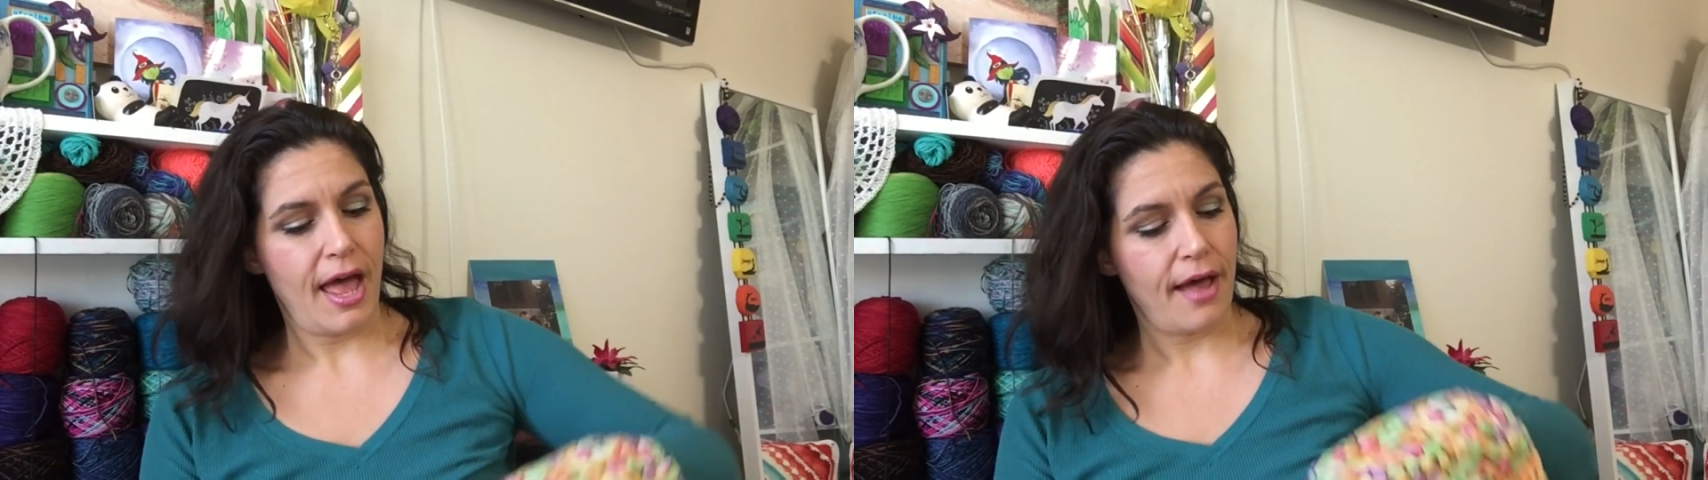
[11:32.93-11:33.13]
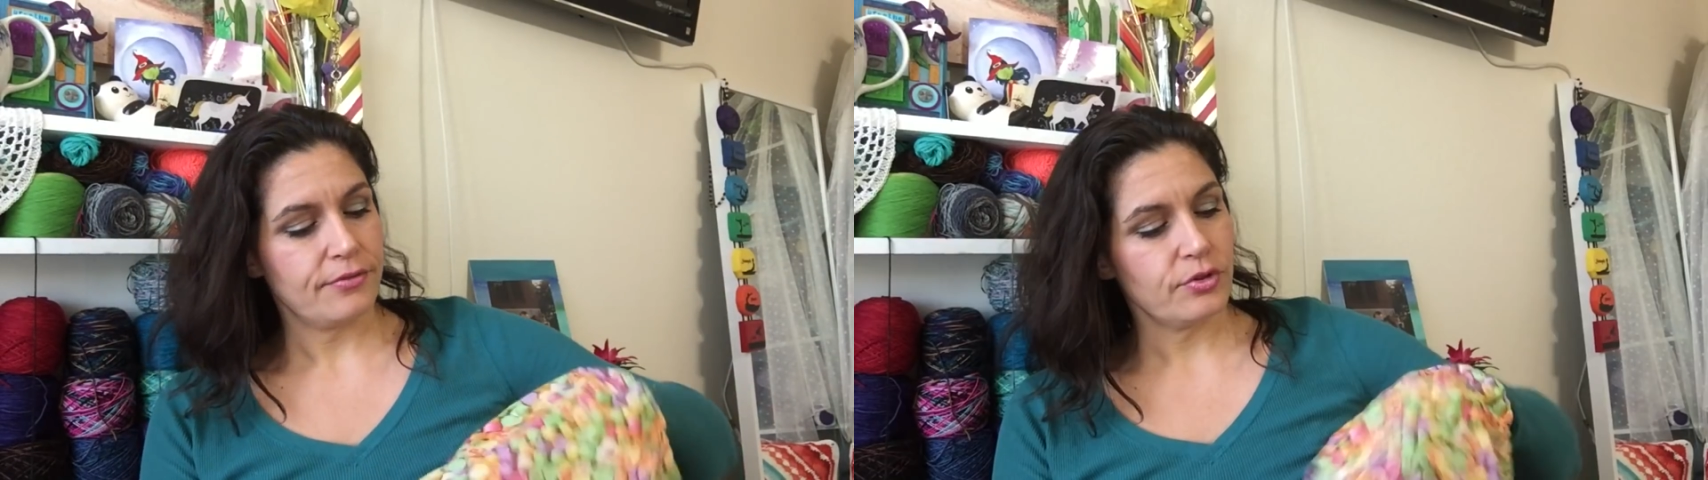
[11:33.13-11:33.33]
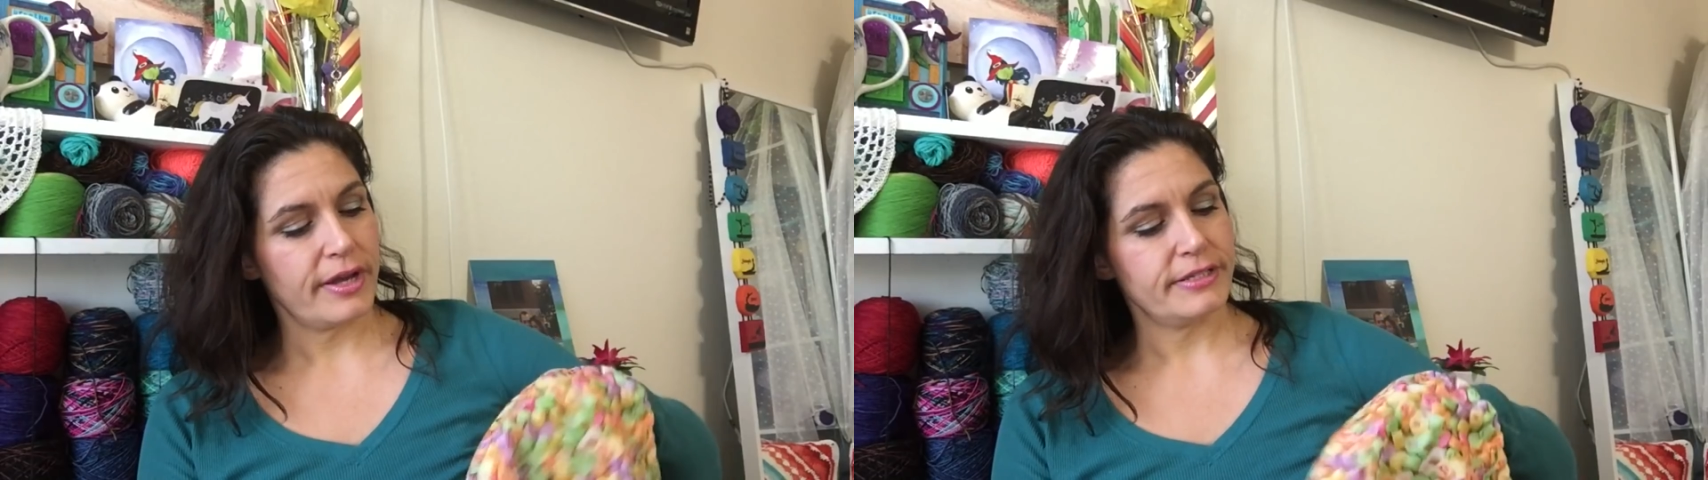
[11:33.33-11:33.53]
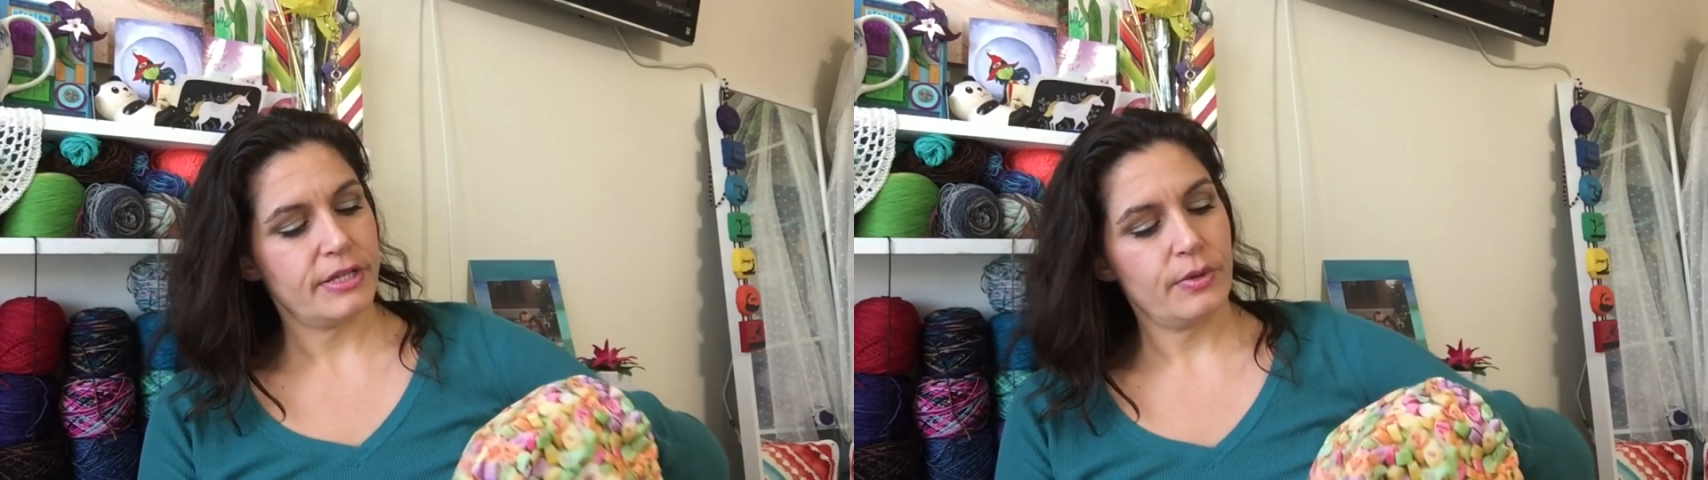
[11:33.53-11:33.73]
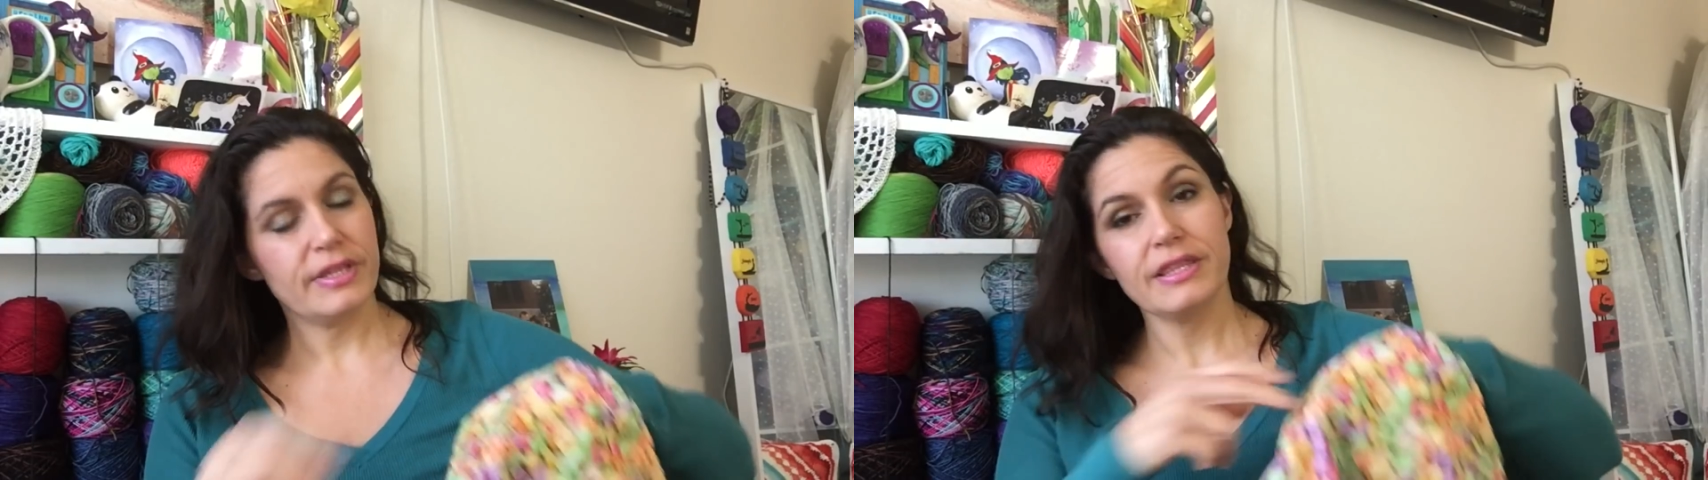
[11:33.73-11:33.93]
after I
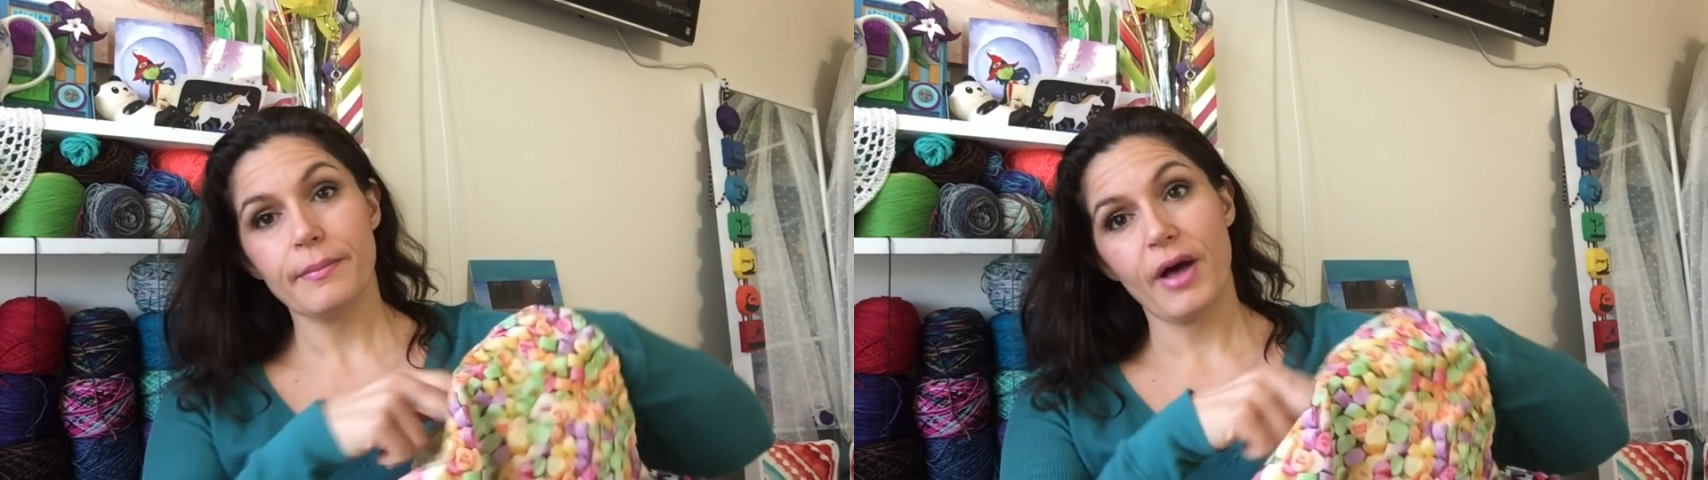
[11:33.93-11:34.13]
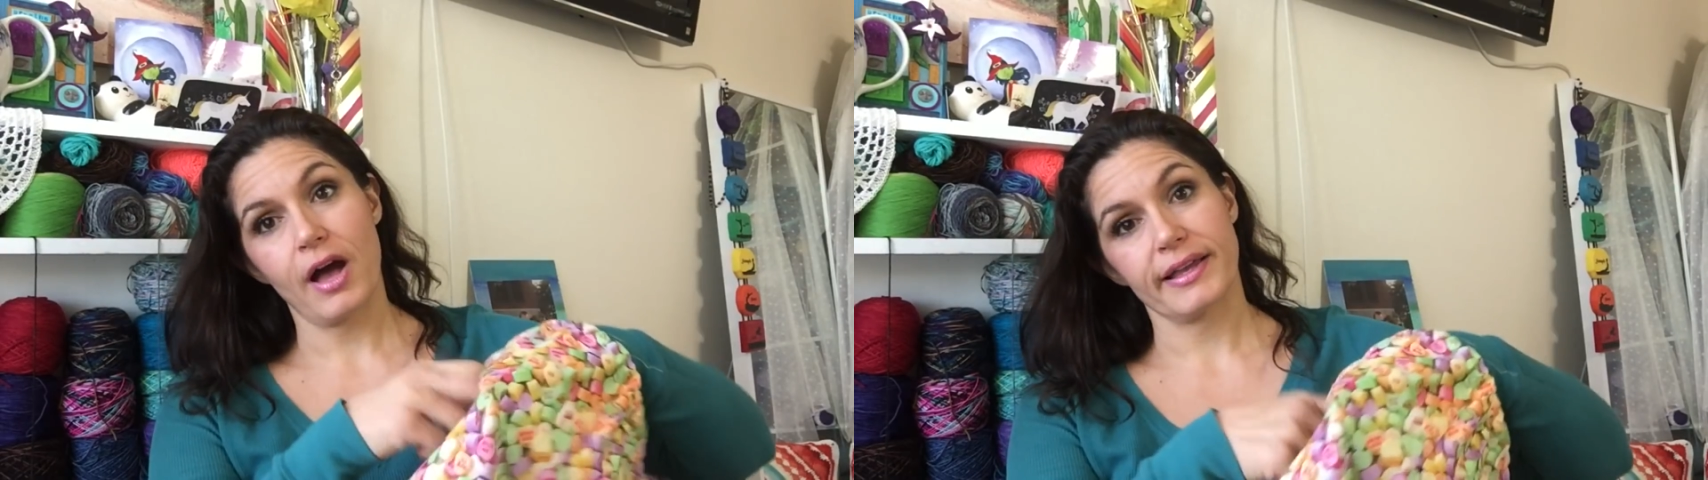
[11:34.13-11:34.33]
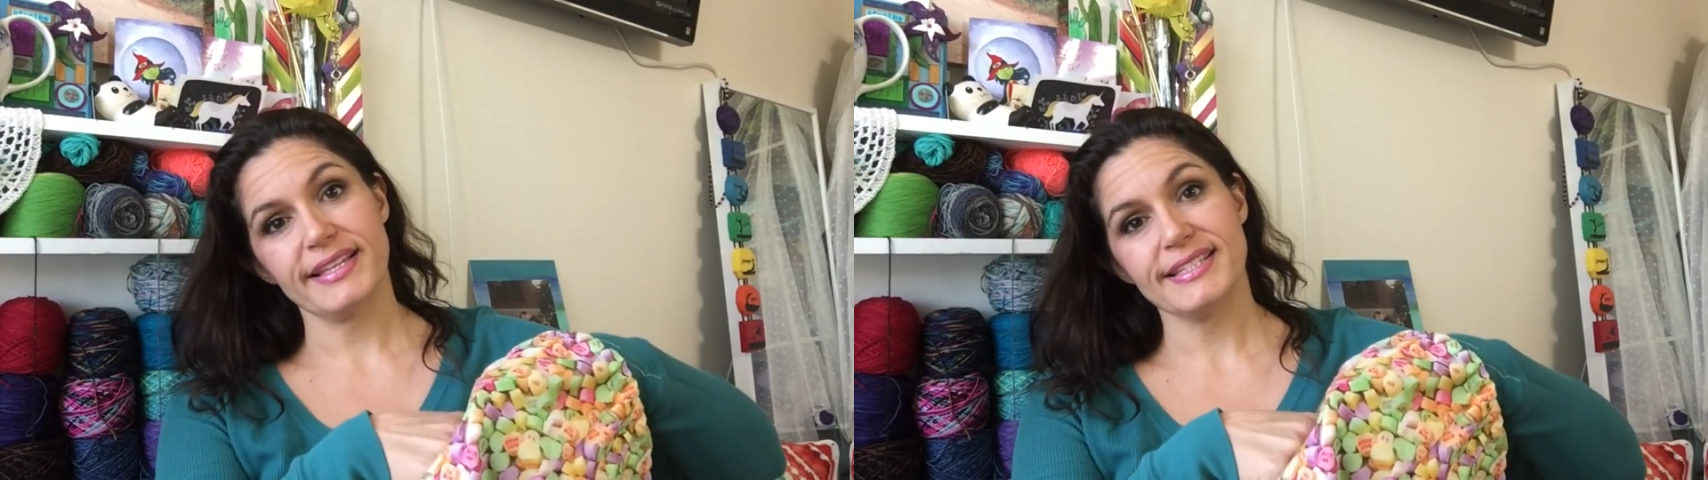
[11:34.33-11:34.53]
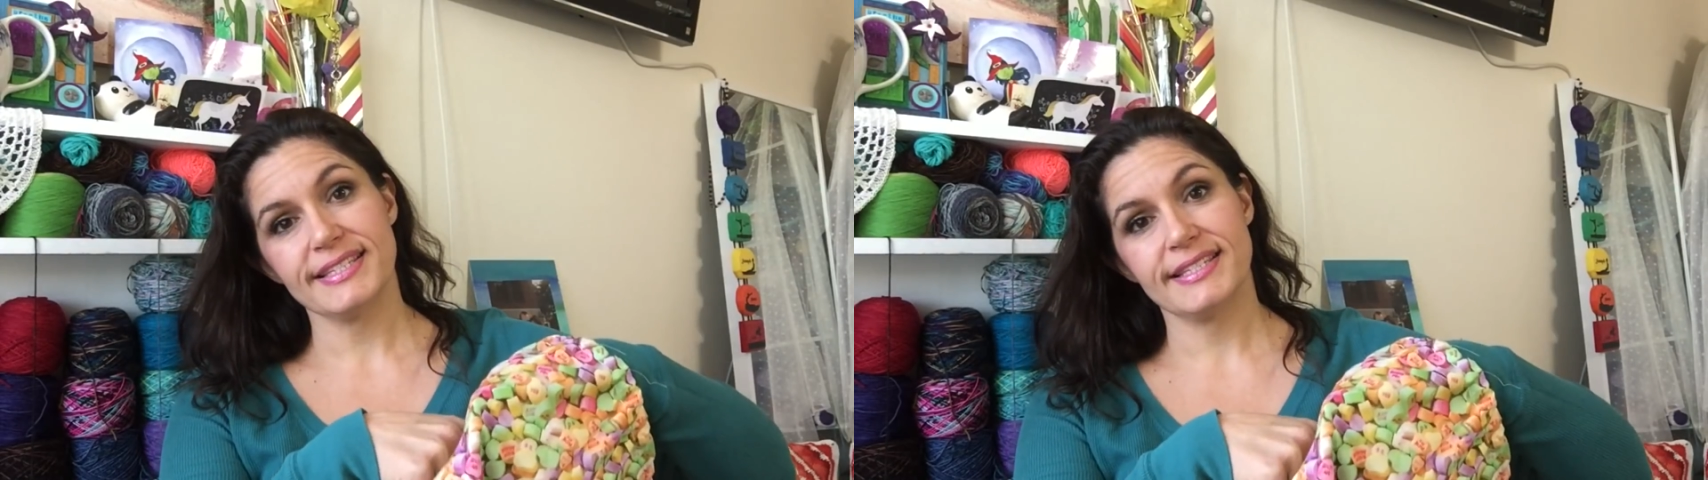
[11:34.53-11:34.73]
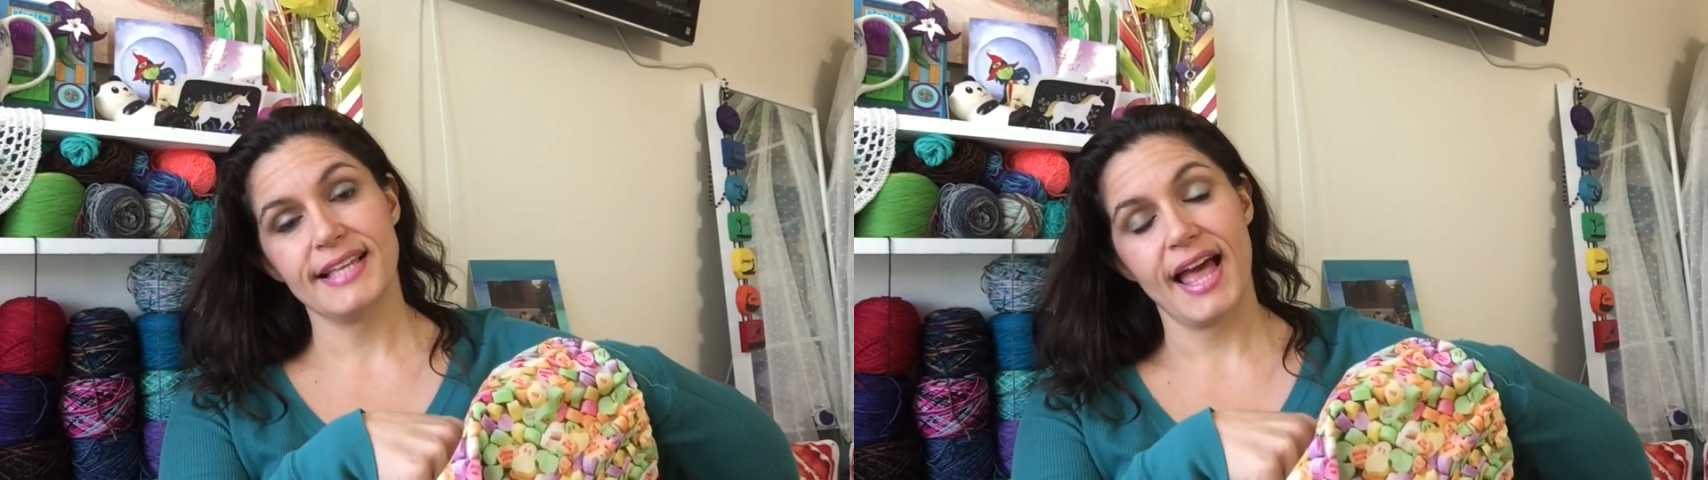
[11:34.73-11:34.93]
sewed in the
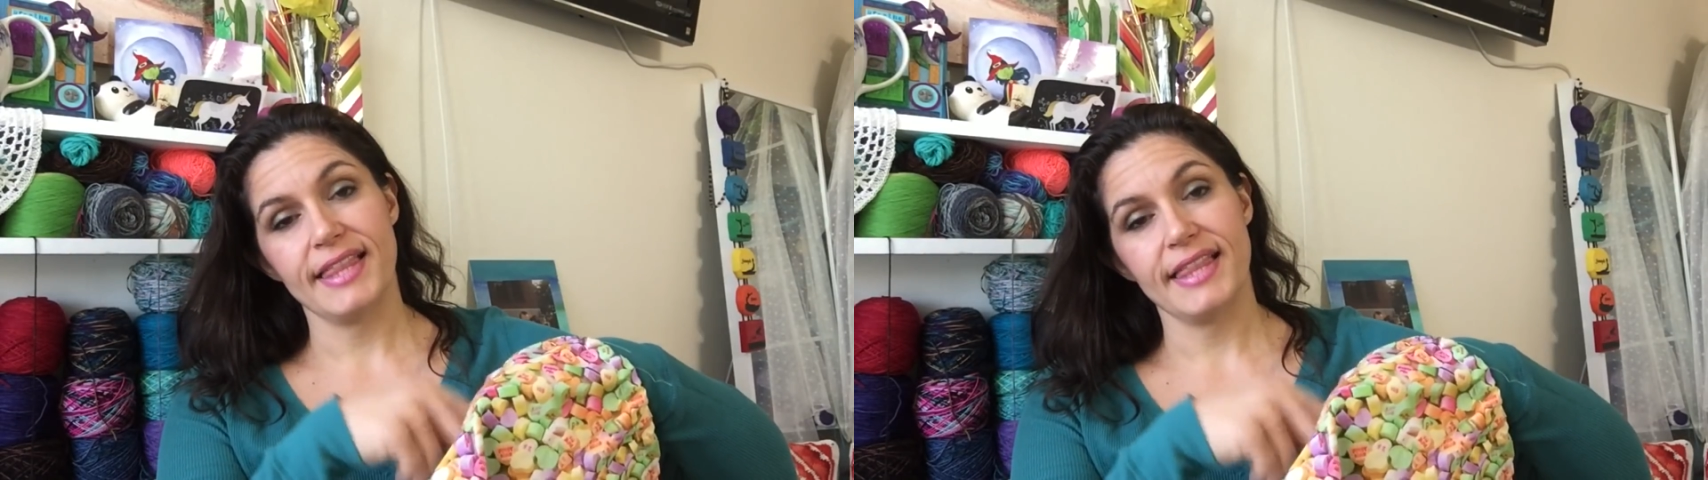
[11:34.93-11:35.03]
pockets